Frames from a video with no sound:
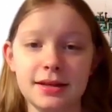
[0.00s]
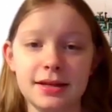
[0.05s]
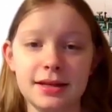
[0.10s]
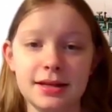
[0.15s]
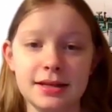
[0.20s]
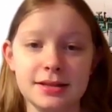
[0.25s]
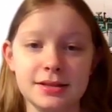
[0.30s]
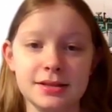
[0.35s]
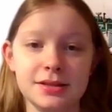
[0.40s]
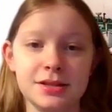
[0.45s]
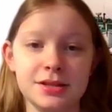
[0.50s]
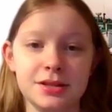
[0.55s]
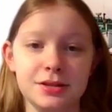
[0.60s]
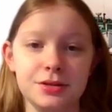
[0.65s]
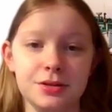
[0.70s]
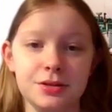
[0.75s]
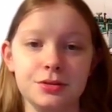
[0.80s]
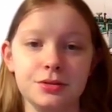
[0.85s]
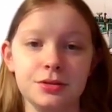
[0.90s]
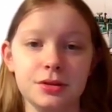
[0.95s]

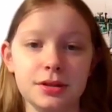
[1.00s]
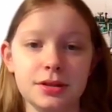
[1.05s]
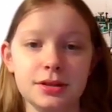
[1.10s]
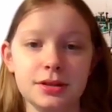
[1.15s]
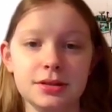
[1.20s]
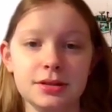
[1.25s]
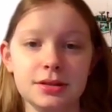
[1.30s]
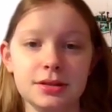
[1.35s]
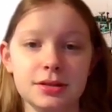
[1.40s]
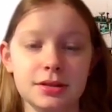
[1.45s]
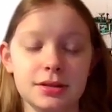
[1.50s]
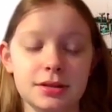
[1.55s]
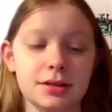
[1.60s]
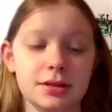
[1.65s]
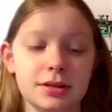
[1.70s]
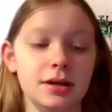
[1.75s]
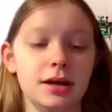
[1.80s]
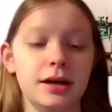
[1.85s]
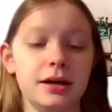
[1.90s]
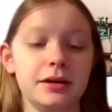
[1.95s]
into
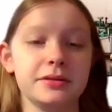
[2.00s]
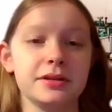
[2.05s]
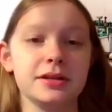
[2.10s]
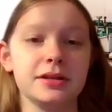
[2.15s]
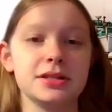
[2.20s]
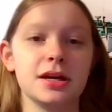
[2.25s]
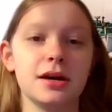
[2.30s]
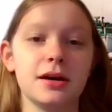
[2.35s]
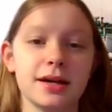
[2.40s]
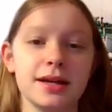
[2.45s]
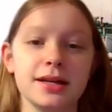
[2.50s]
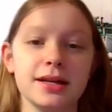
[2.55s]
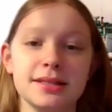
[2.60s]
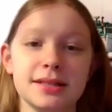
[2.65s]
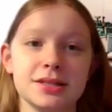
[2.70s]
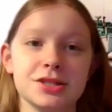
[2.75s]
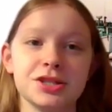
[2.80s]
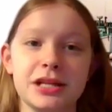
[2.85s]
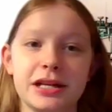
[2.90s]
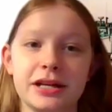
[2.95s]
our talking
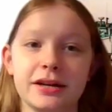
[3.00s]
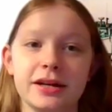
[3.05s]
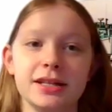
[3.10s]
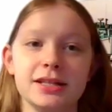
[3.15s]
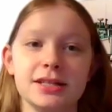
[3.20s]
dictionary